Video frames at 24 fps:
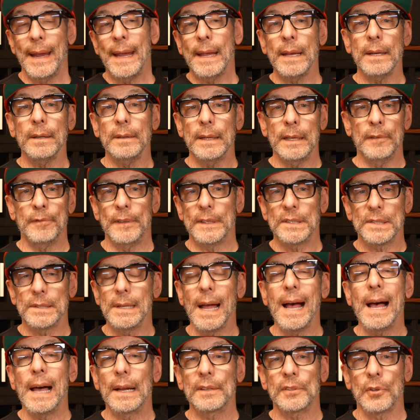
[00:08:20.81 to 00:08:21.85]
And if it's
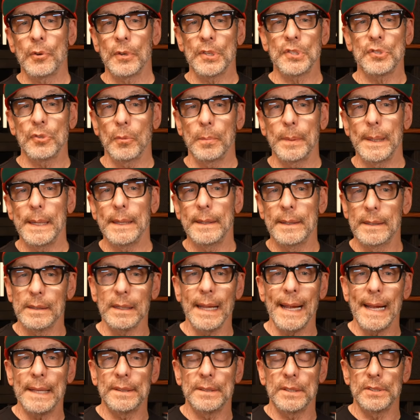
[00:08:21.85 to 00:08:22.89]
not, Chris will be
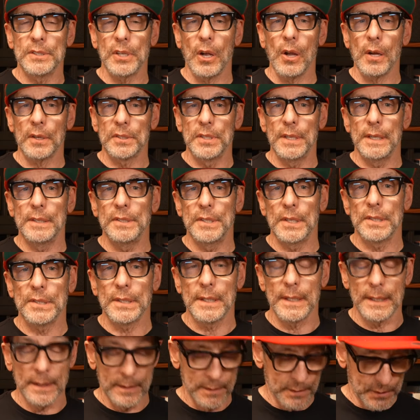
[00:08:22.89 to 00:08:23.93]
glad to talk to you.
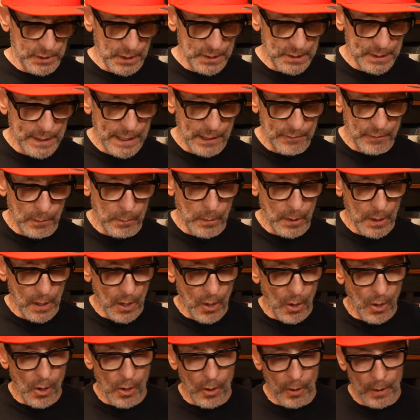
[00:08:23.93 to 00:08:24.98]
Just give him a
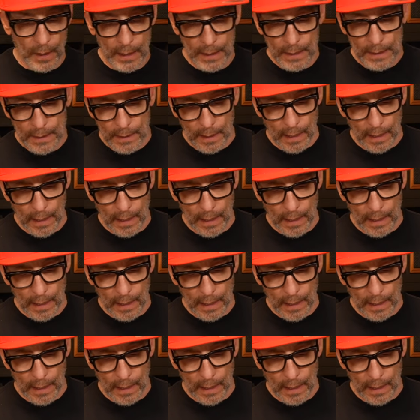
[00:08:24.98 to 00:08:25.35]
call.